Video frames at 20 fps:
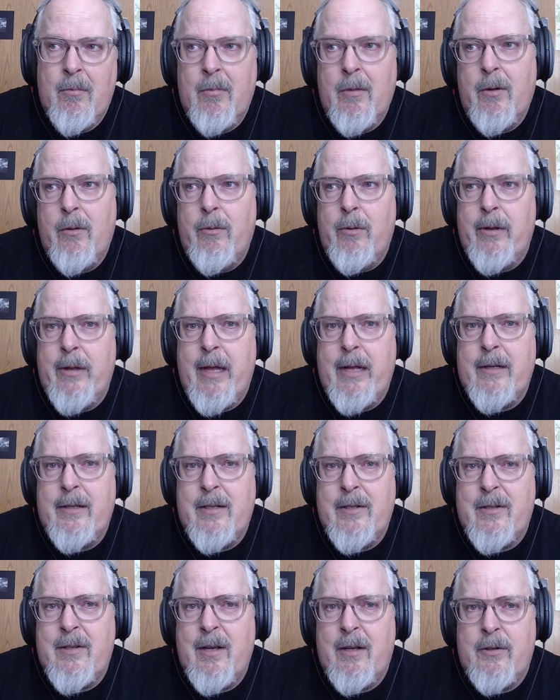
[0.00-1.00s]
Well, that
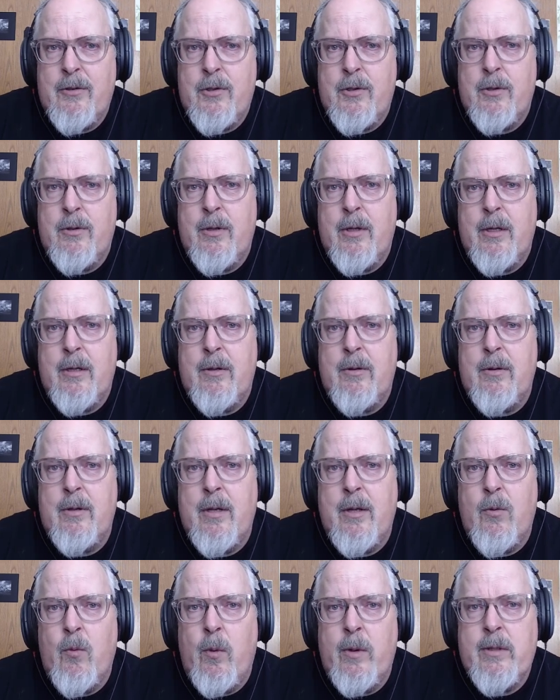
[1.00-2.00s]
just tells you
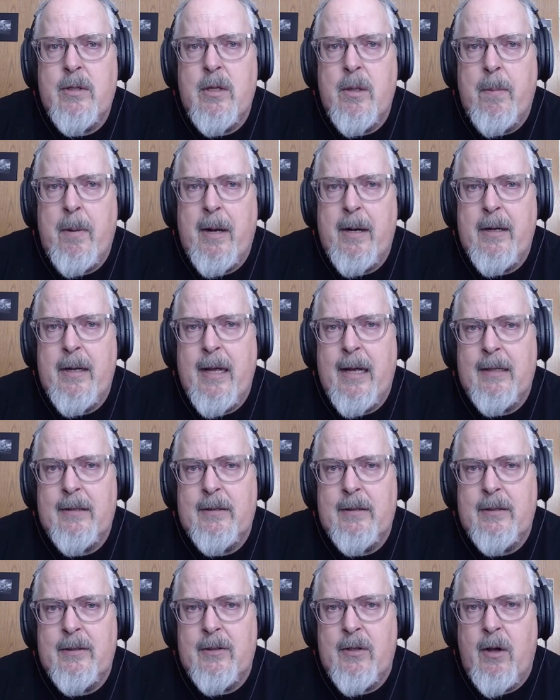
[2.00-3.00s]
that once the
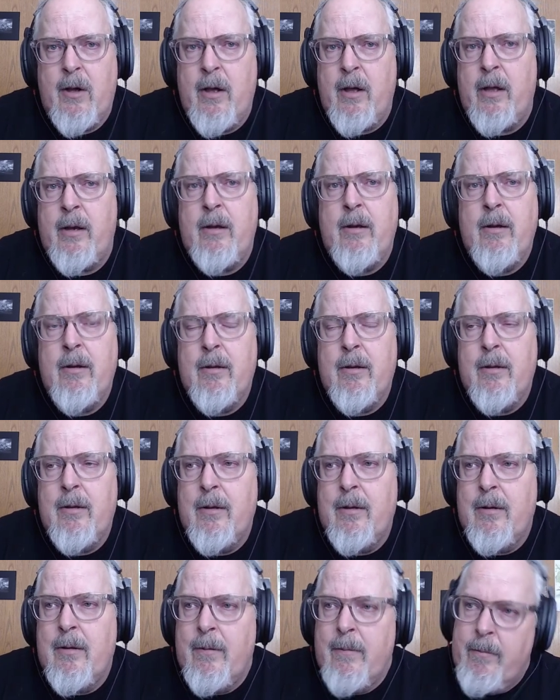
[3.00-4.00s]
podcast is on,
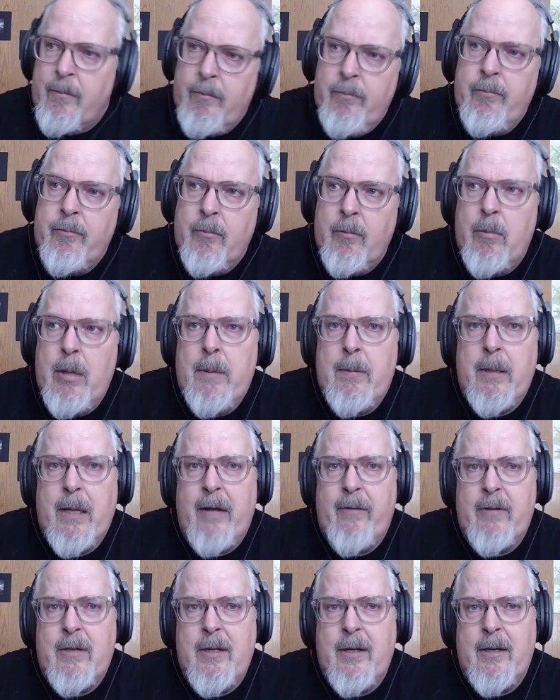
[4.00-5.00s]
people
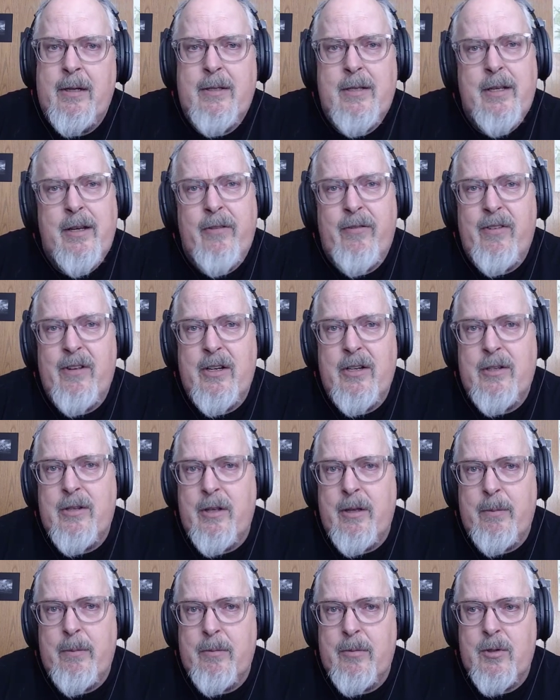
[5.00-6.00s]
have a tendency to finish
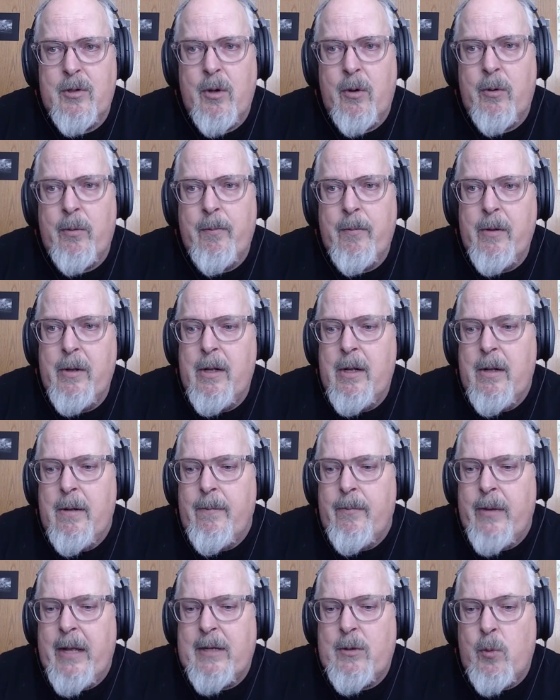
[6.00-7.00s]
them. So
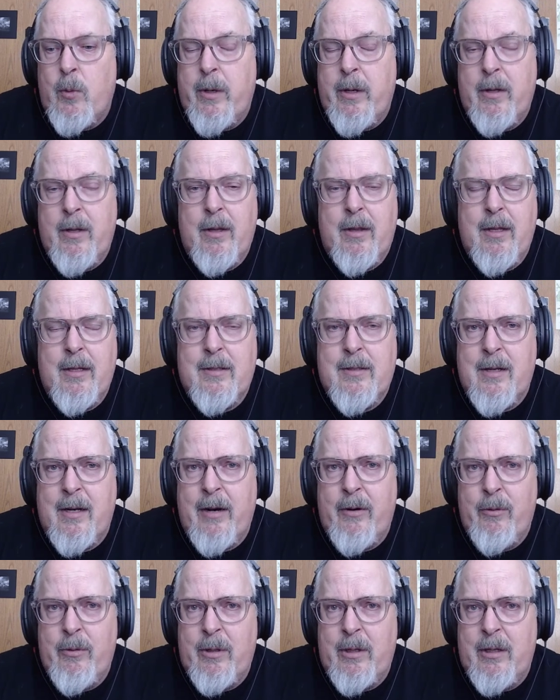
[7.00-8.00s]
that's one of the things that
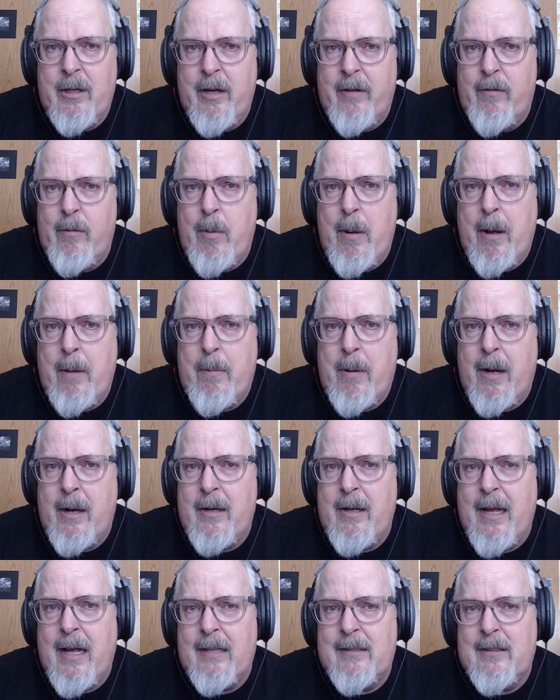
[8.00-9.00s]
I really love about
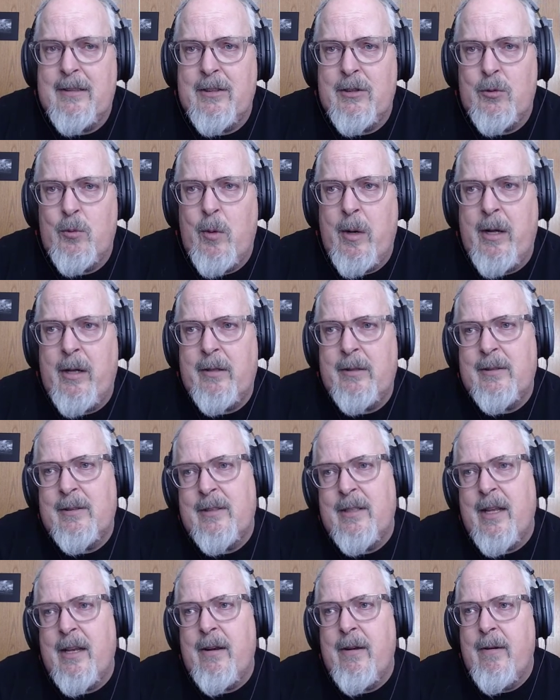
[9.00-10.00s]
podcasts as well,
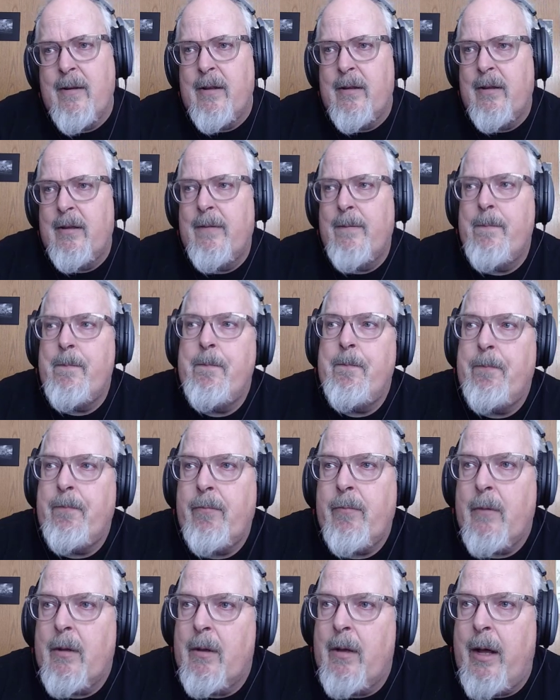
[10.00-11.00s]
is that,
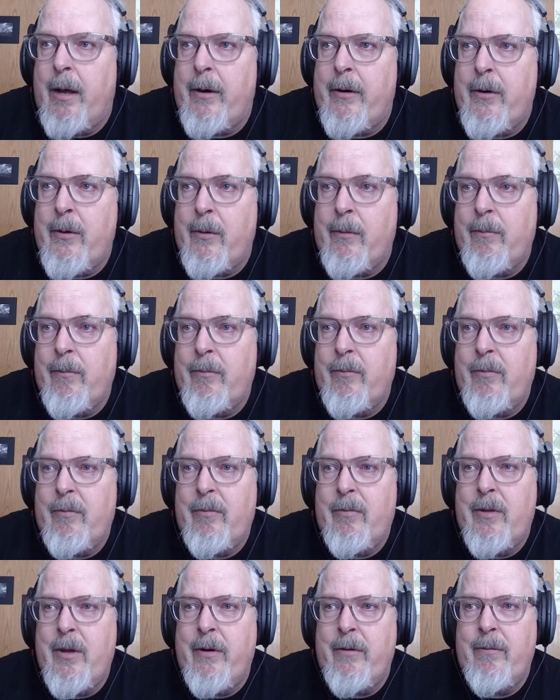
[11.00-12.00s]
I don't know,
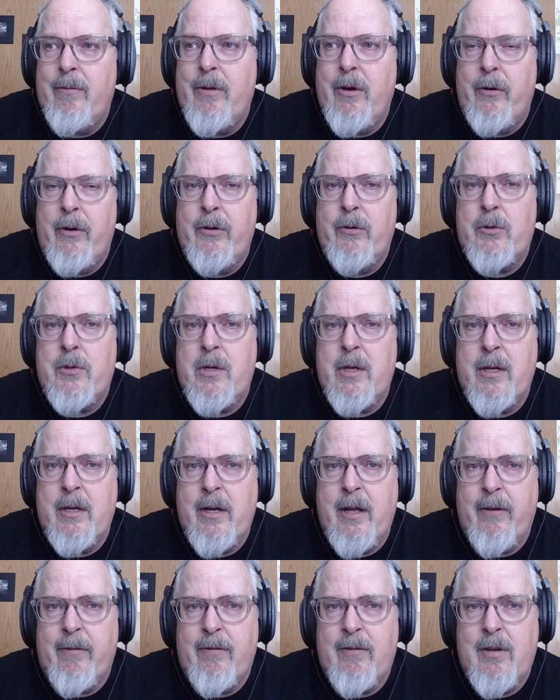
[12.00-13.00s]
they're interesting
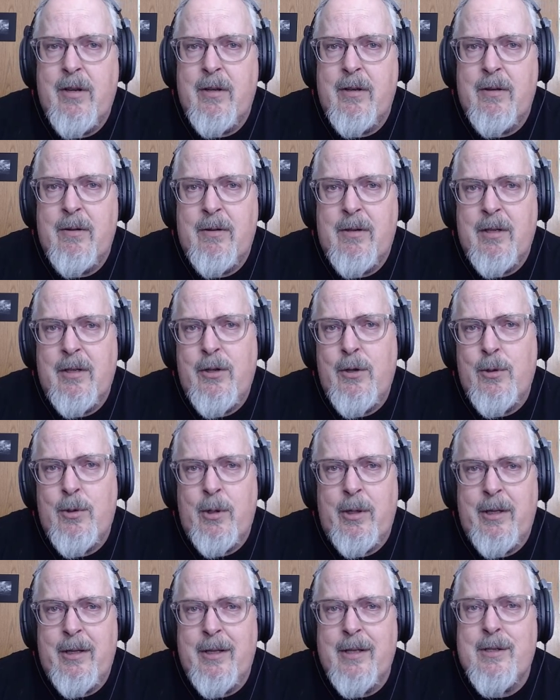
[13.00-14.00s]
enough to
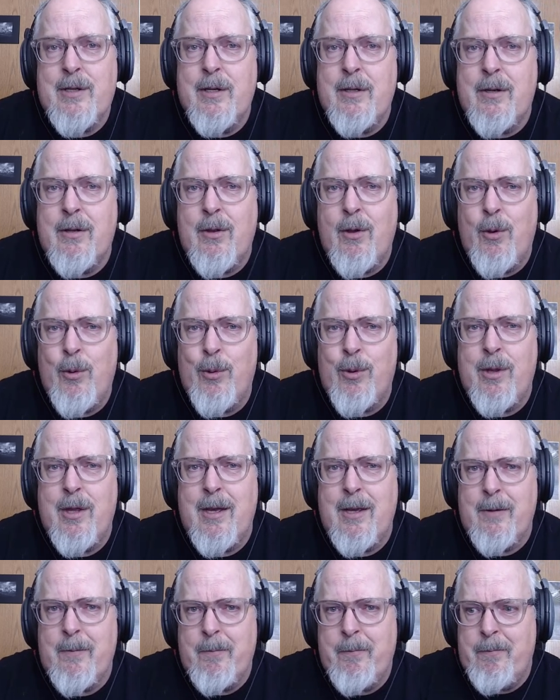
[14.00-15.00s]
usually listen to the whole
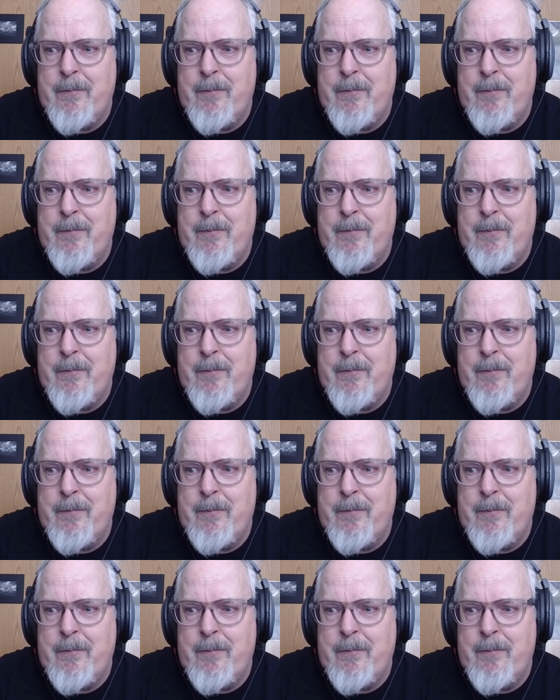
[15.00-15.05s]
thing.